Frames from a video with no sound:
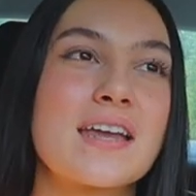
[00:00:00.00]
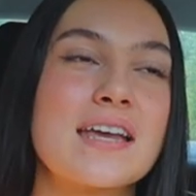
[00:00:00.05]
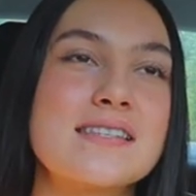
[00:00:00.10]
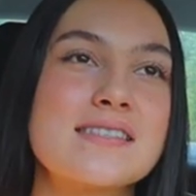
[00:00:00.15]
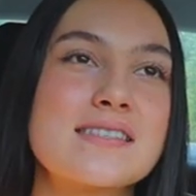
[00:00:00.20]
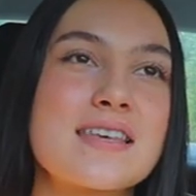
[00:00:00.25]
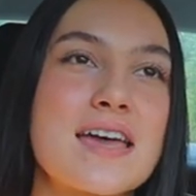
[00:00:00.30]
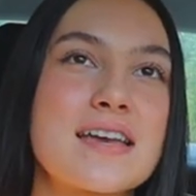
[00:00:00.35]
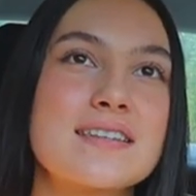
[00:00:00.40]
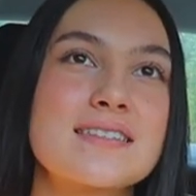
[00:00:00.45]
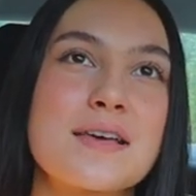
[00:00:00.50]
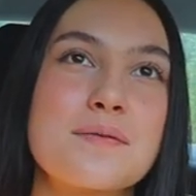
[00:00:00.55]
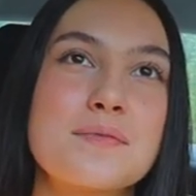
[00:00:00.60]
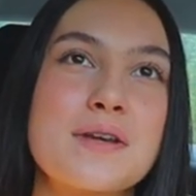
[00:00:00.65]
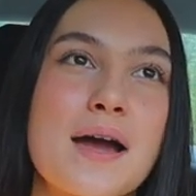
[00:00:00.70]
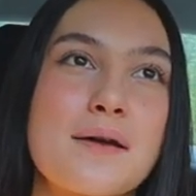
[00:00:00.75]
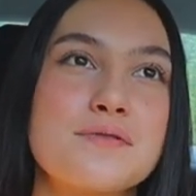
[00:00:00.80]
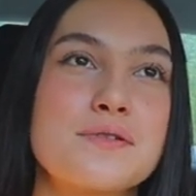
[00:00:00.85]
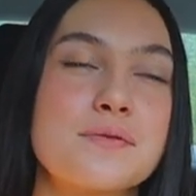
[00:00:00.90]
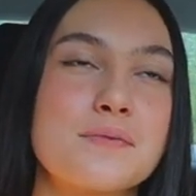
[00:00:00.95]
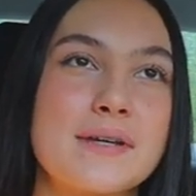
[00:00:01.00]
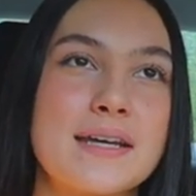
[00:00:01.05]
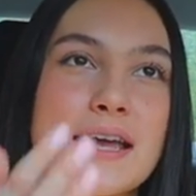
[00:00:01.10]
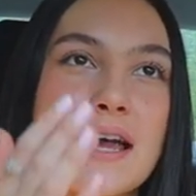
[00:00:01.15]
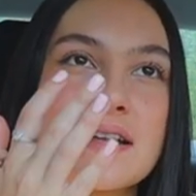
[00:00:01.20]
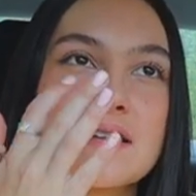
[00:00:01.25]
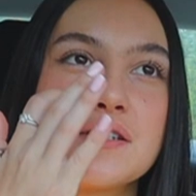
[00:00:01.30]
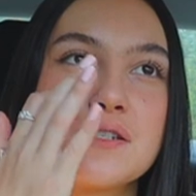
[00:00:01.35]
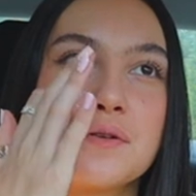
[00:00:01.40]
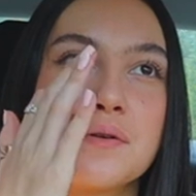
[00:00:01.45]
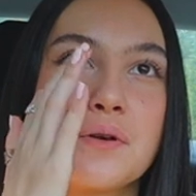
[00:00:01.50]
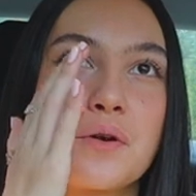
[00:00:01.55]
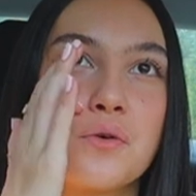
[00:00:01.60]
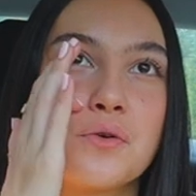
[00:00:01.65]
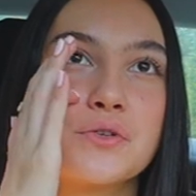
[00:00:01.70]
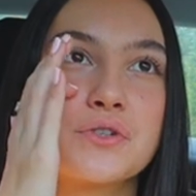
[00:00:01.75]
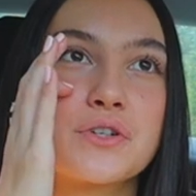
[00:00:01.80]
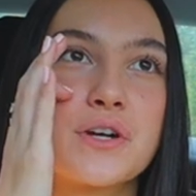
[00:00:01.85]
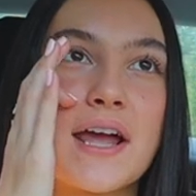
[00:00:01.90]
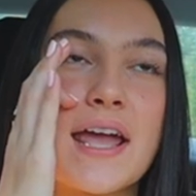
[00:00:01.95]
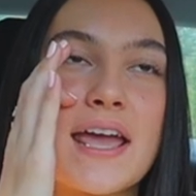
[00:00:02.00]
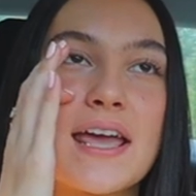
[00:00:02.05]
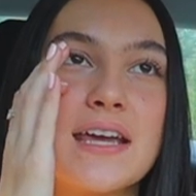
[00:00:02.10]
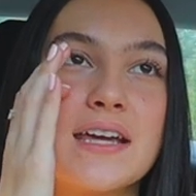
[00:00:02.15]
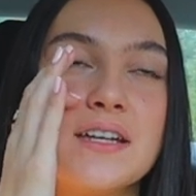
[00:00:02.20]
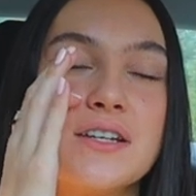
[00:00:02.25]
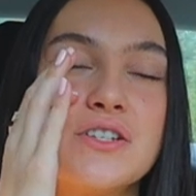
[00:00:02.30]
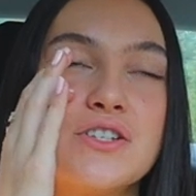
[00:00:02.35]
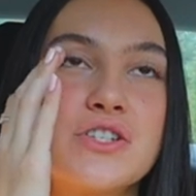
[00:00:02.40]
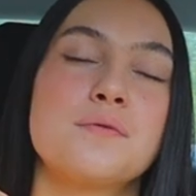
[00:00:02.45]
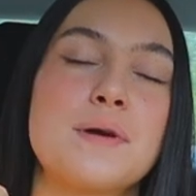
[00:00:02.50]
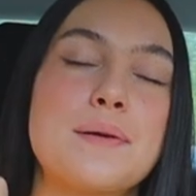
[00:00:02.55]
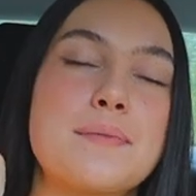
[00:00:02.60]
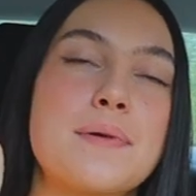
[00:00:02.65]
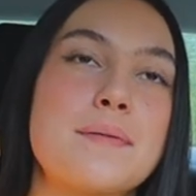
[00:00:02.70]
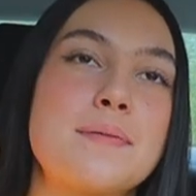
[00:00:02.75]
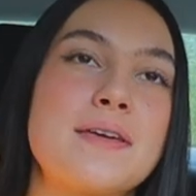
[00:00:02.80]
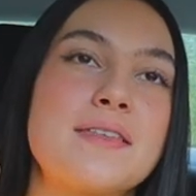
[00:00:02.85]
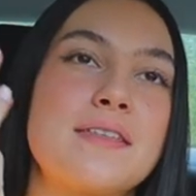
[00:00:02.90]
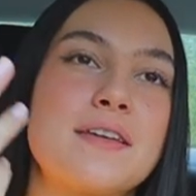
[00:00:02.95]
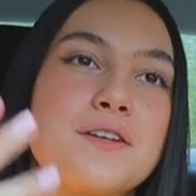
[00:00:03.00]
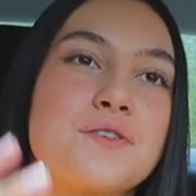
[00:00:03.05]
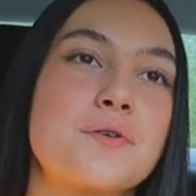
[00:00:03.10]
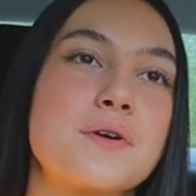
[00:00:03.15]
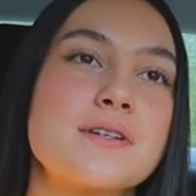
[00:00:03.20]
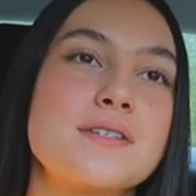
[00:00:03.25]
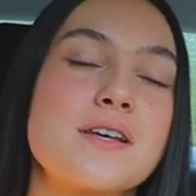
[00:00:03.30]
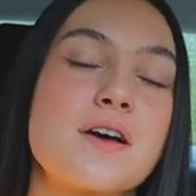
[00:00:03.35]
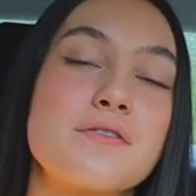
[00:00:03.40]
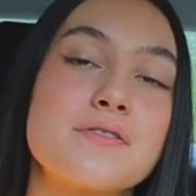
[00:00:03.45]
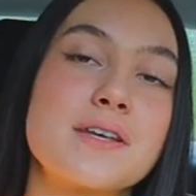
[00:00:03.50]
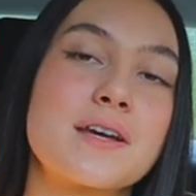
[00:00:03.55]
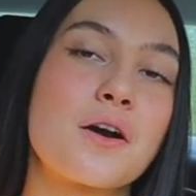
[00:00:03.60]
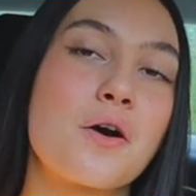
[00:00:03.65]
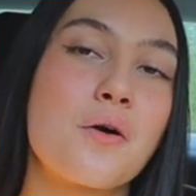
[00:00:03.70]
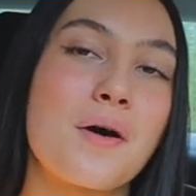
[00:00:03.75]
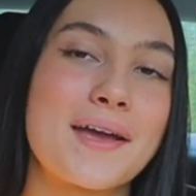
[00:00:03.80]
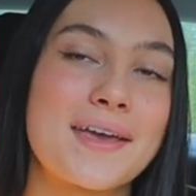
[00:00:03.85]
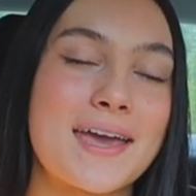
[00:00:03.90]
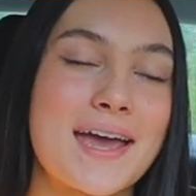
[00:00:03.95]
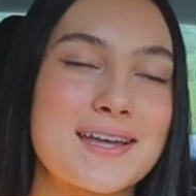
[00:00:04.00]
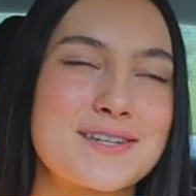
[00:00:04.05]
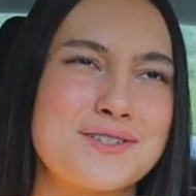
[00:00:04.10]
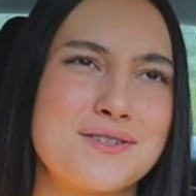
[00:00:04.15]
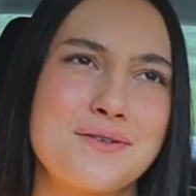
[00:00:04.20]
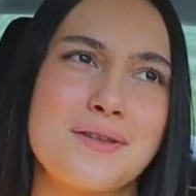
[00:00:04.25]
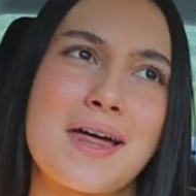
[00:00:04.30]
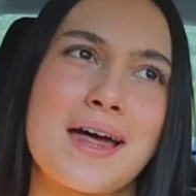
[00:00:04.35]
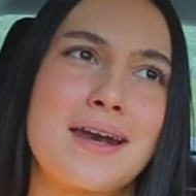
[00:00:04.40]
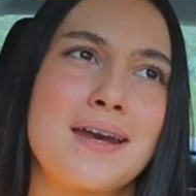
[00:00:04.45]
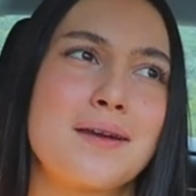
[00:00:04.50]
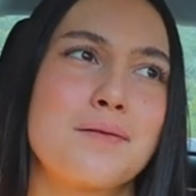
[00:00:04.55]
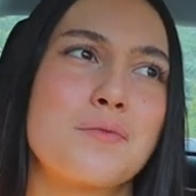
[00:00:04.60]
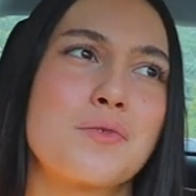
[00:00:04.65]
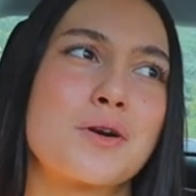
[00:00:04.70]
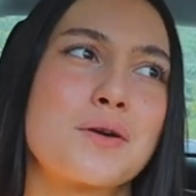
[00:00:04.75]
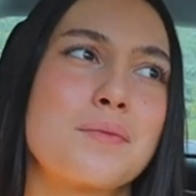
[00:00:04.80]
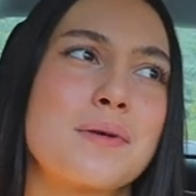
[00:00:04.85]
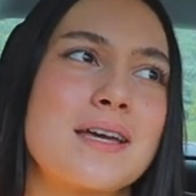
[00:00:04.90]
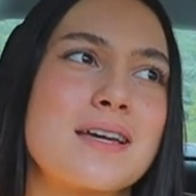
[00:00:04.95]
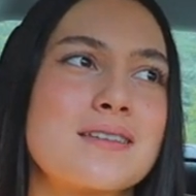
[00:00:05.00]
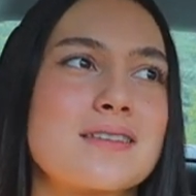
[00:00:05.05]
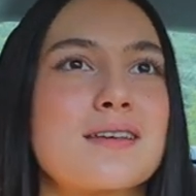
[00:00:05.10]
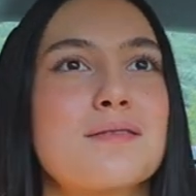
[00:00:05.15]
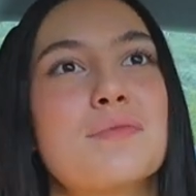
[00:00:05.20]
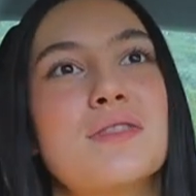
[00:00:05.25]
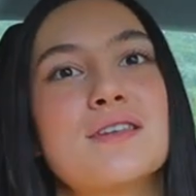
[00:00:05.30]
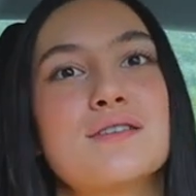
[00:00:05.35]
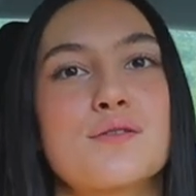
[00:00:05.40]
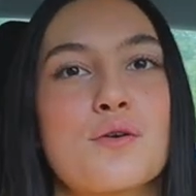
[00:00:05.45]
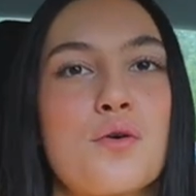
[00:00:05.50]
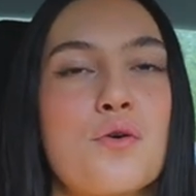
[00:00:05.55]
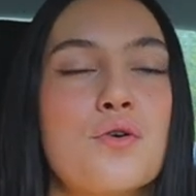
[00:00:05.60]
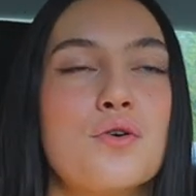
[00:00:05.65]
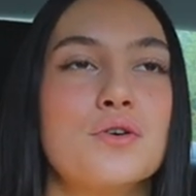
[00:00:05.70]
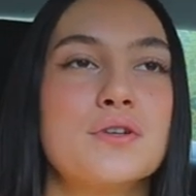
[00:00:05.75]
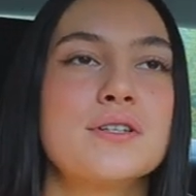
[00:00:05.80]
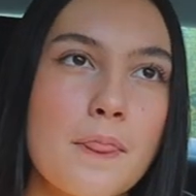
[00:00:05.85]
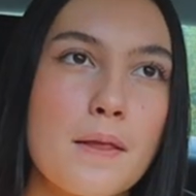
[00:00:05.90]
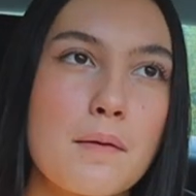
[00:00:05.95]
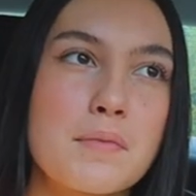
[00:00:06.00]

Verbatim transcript: It's like sometimes when we get to an older age, we maybe think to ourselves like, oh, I can't do that anymore because I'm this old.